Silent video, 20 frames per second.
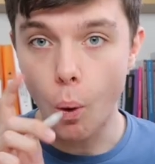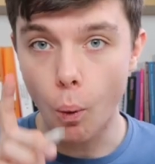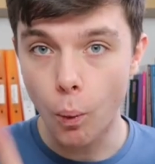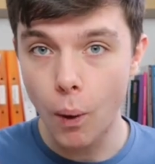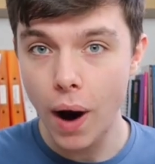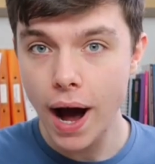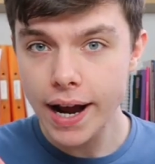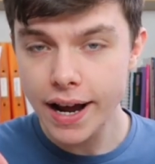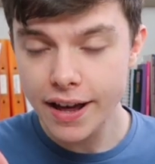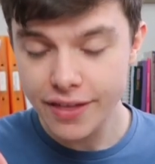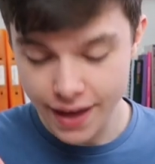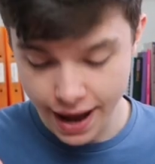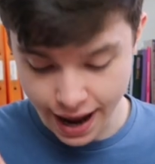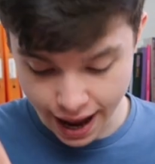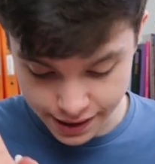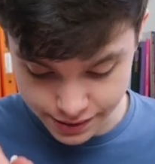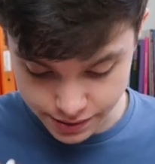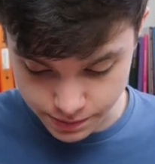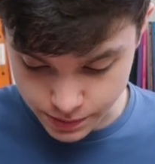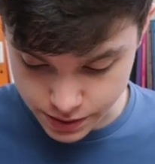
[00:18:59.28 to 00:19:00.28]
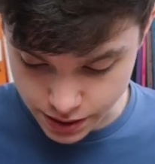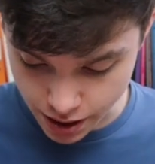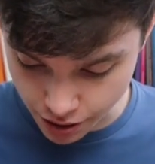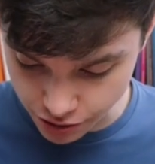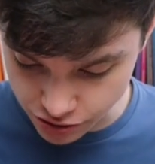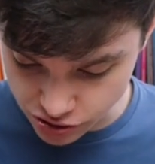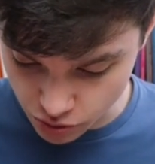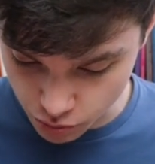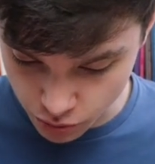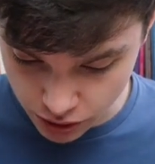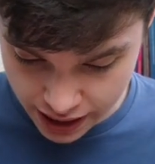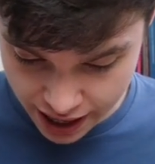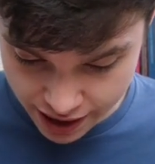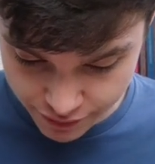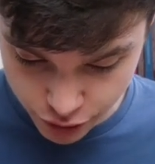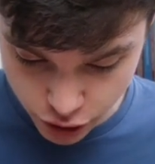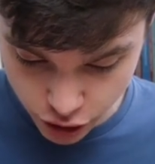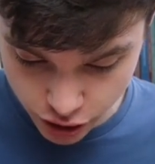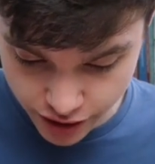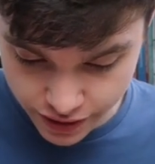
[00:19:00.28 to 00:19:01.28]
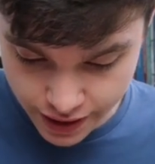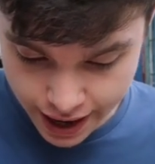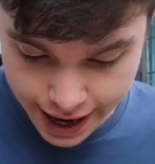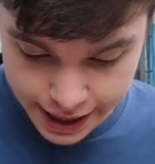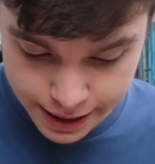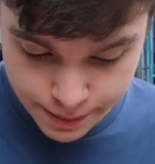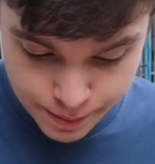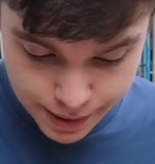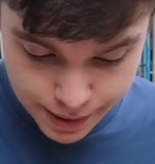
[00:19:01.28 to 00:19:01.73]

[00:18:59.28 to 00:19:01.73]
Why are they asymptotes? We'll have a look at that in a